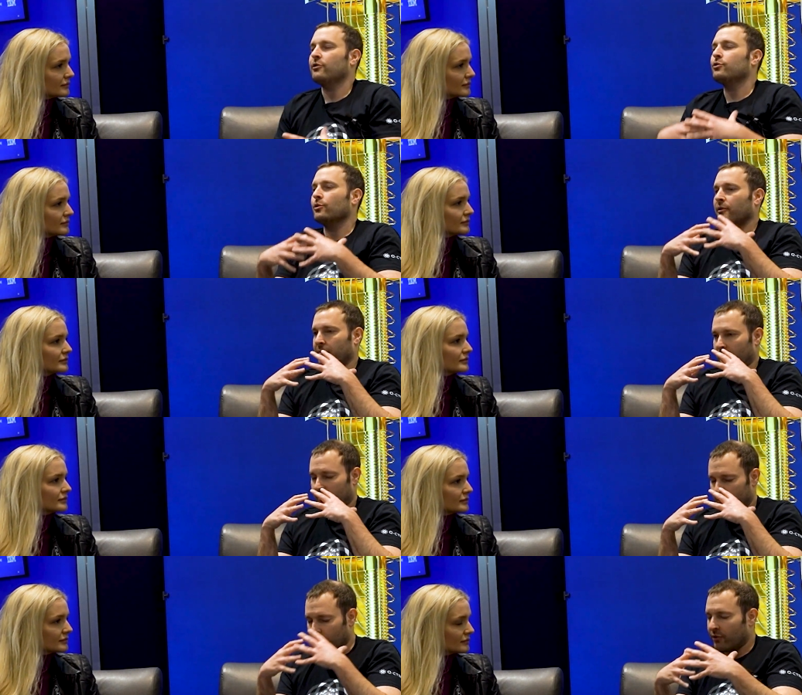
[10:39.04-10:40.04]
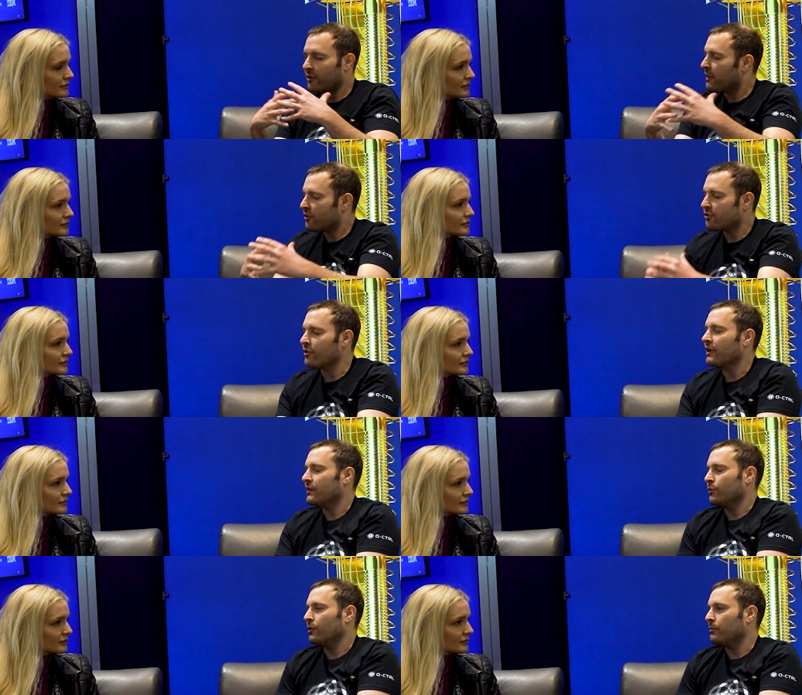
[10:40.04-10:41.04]
Speaker 1: our tool and, tools and make sure that
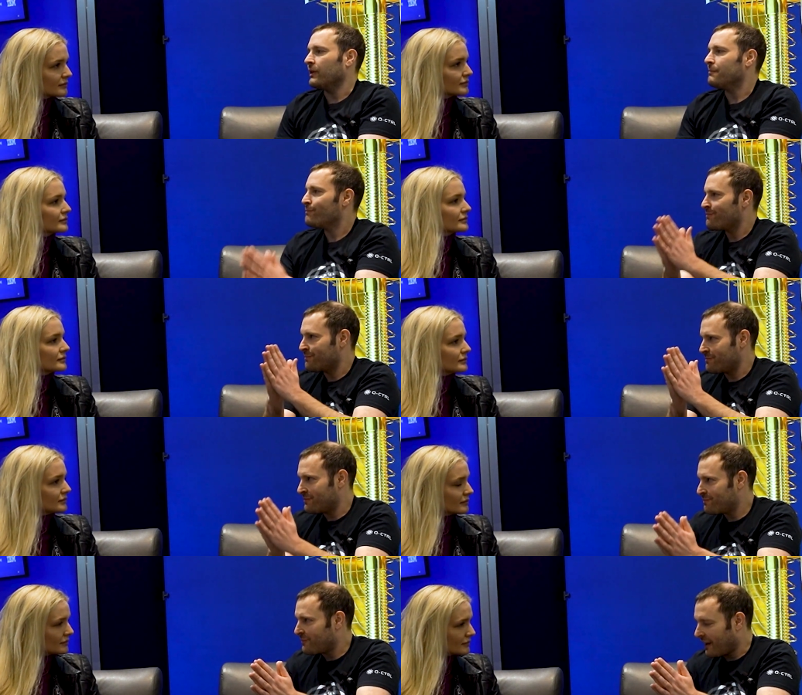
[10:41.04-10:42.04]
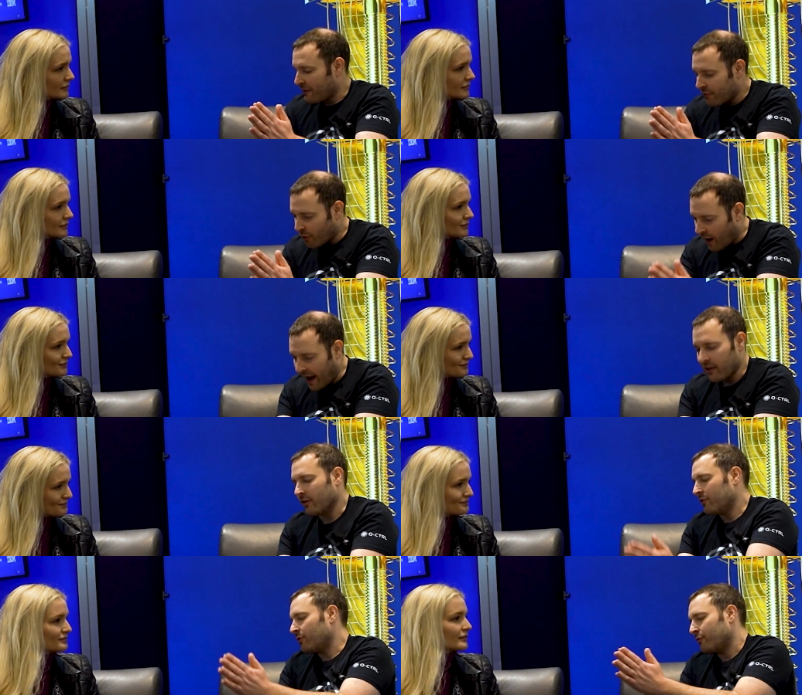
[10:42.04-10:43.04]
it will be for
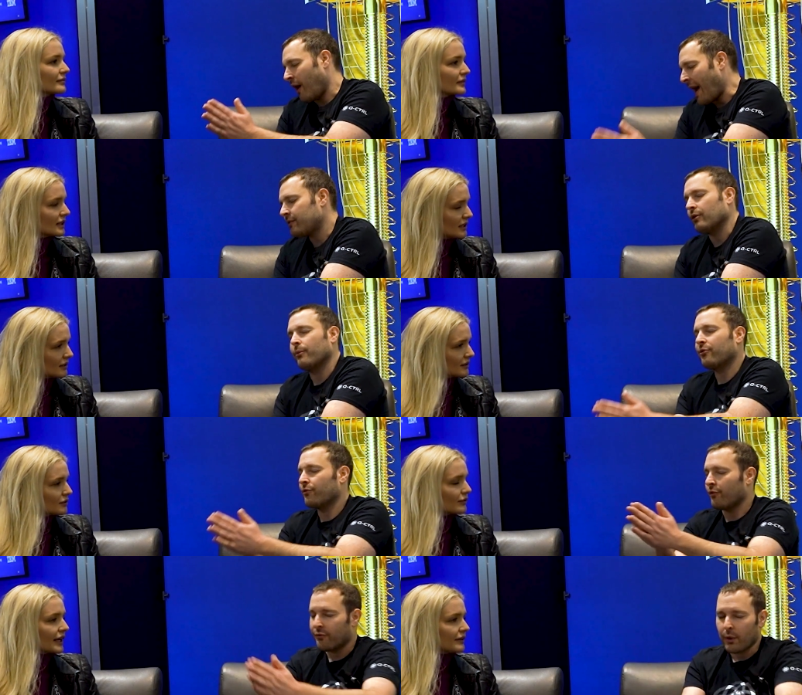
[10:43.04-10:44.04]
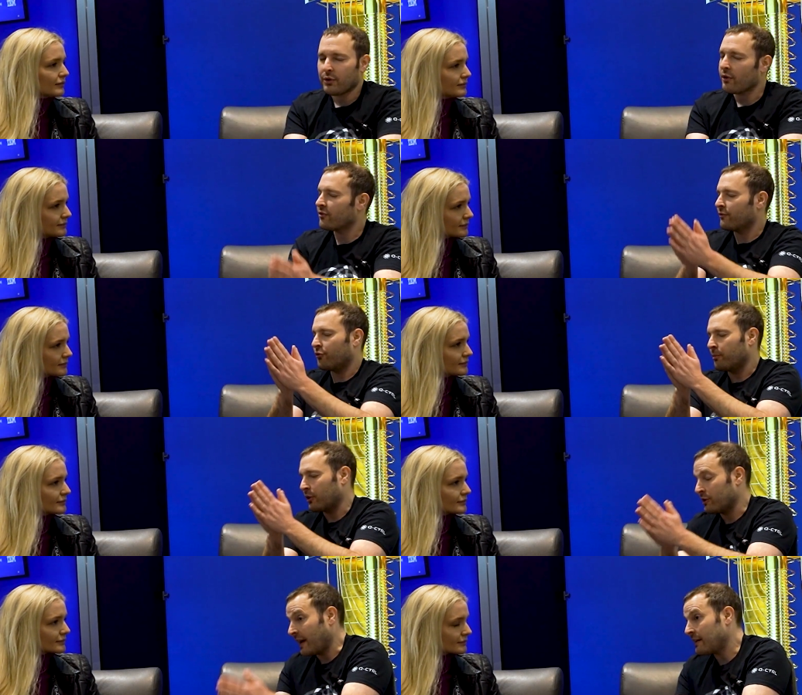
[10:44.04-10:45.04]
ions or for atoms or for right. photons or for
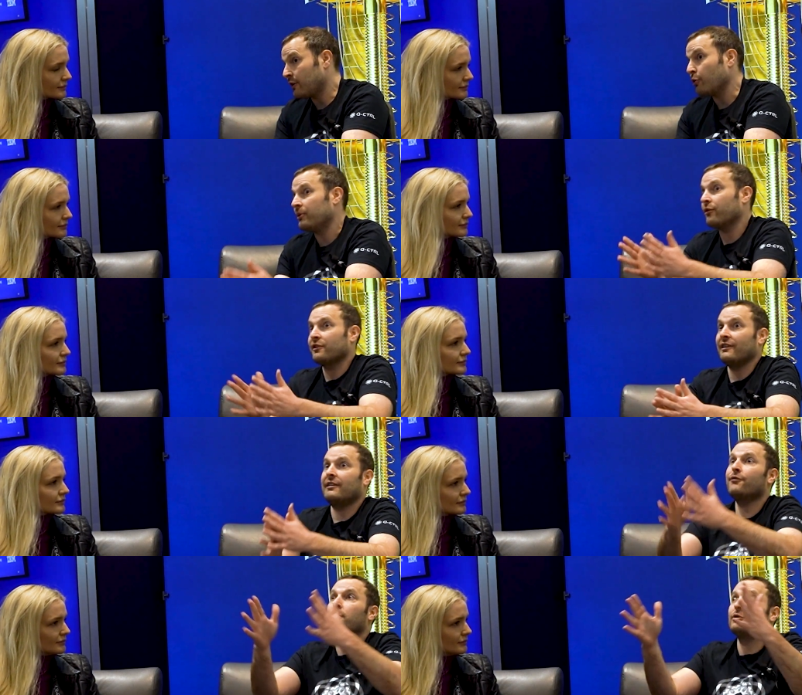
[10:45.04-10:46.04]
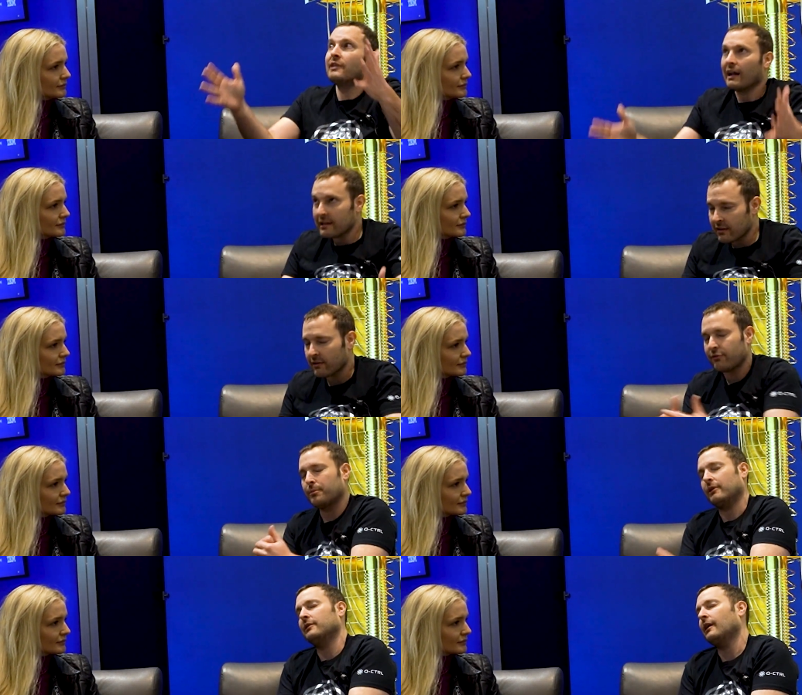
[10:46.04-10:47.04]
superconducting qubits or for the different modalities of
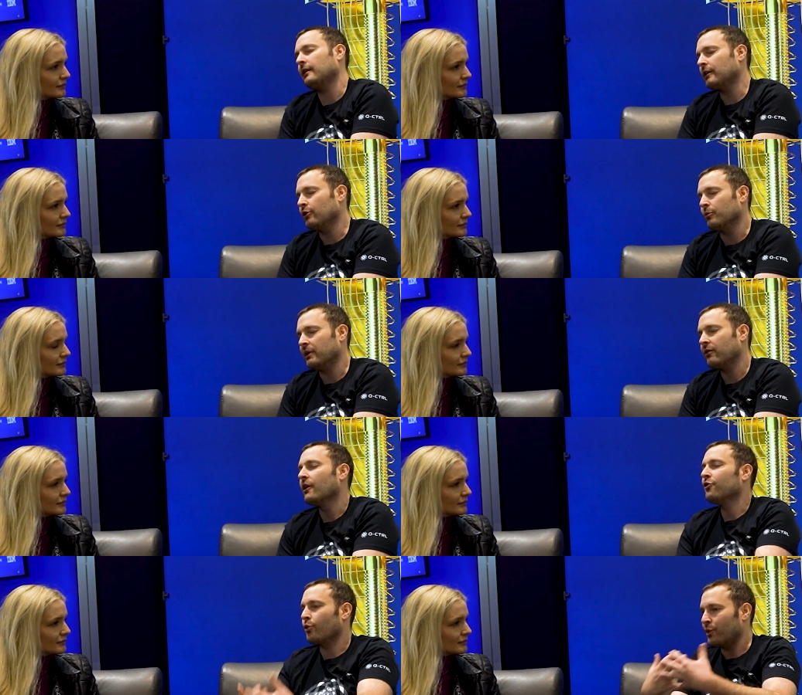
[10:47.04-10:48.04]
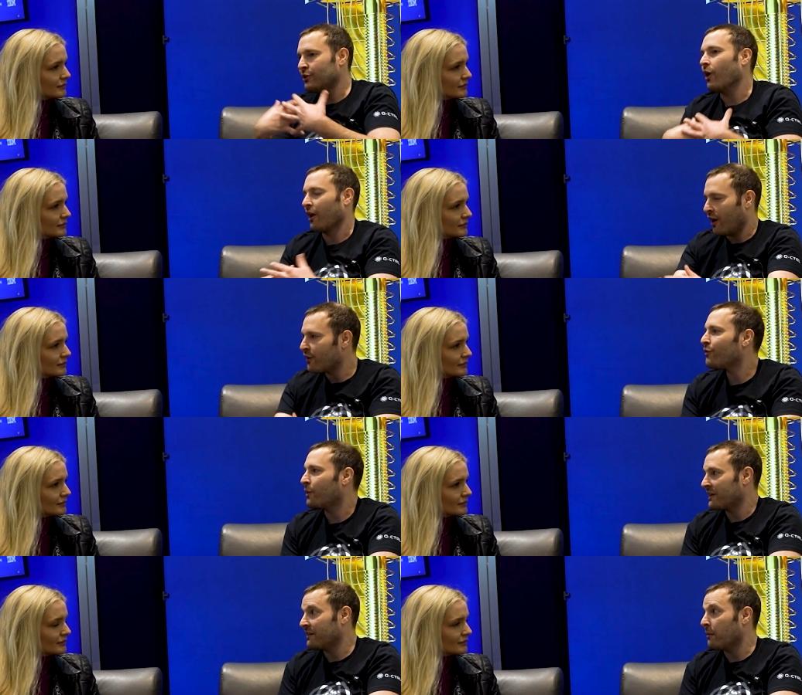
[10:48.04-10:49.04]
superconducting qubits. So we do a lot of
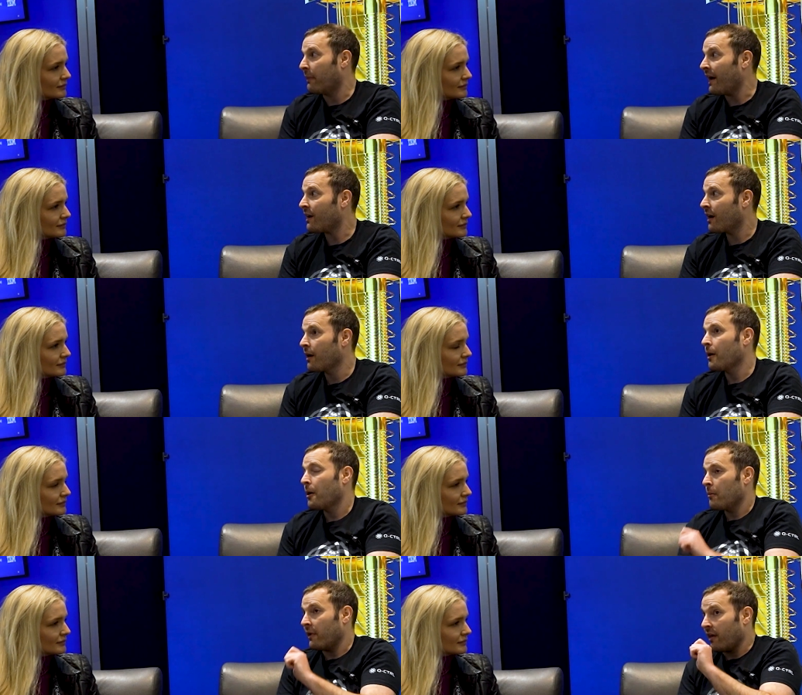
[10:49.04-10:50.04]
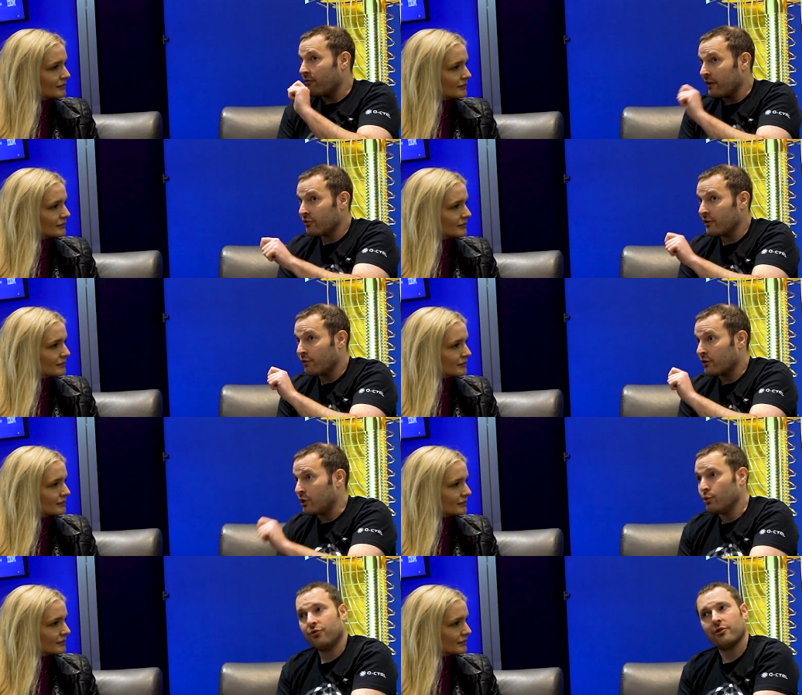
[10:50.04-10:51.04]
work in the back, but eventually for the
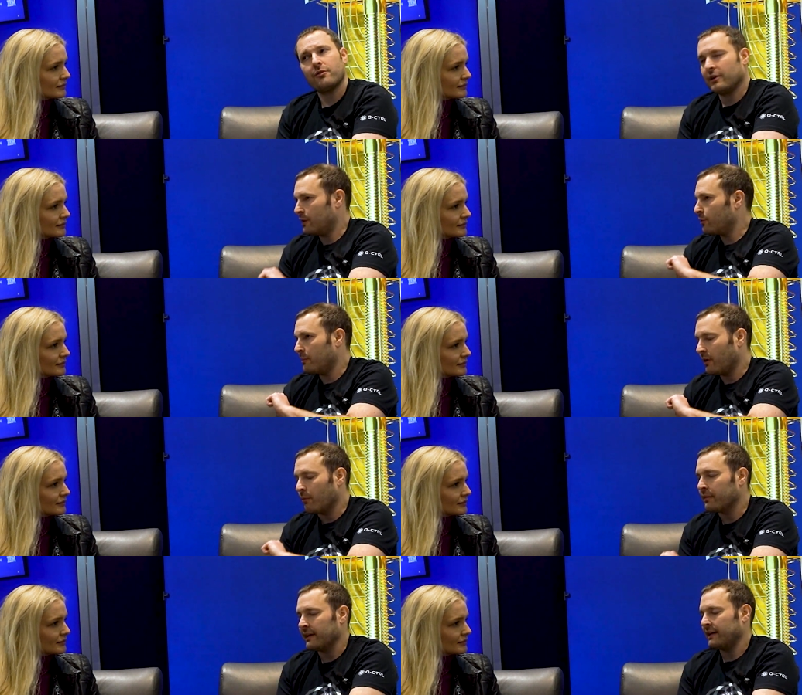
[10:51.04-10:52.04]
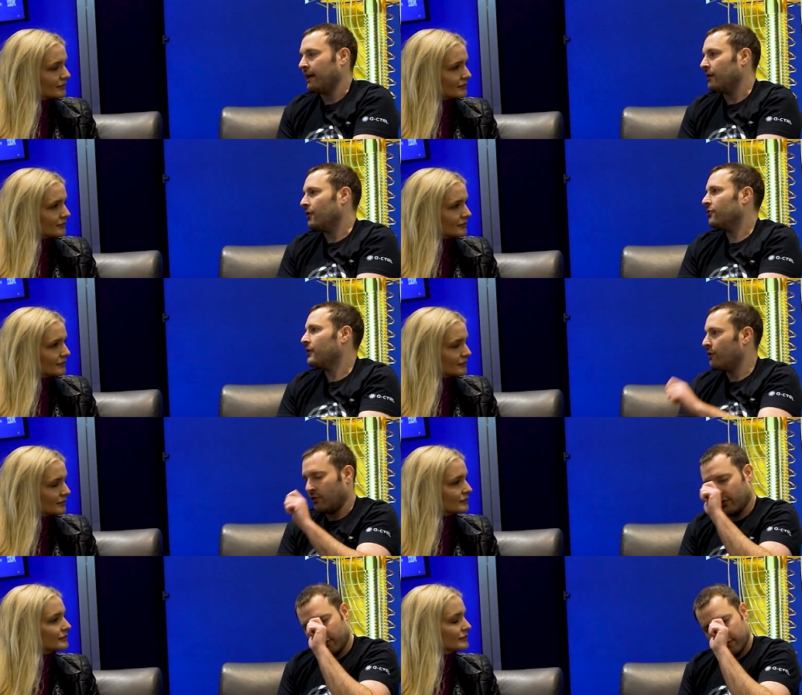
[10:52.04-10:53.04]
user, it will be completely agnostic. You
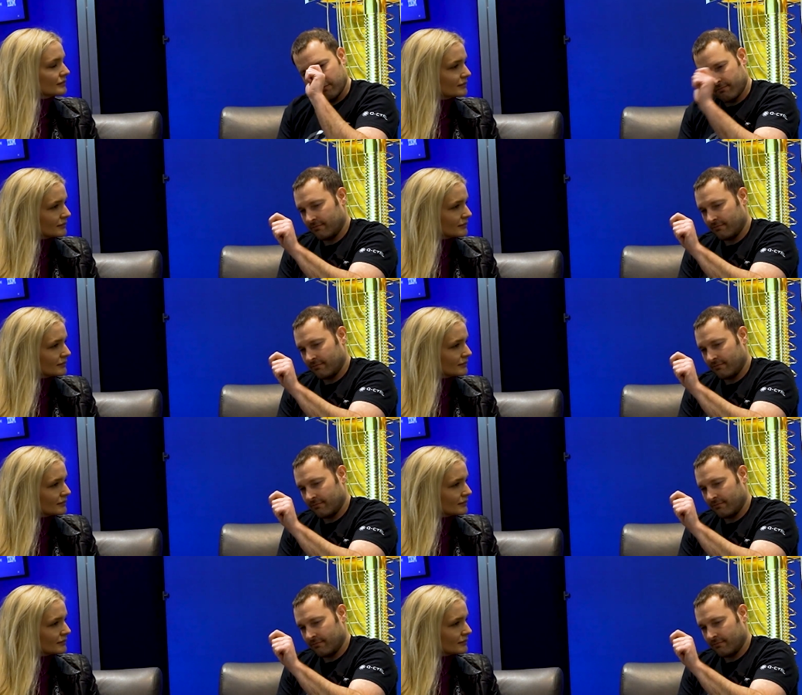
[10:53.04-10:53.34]
mm-hmm. just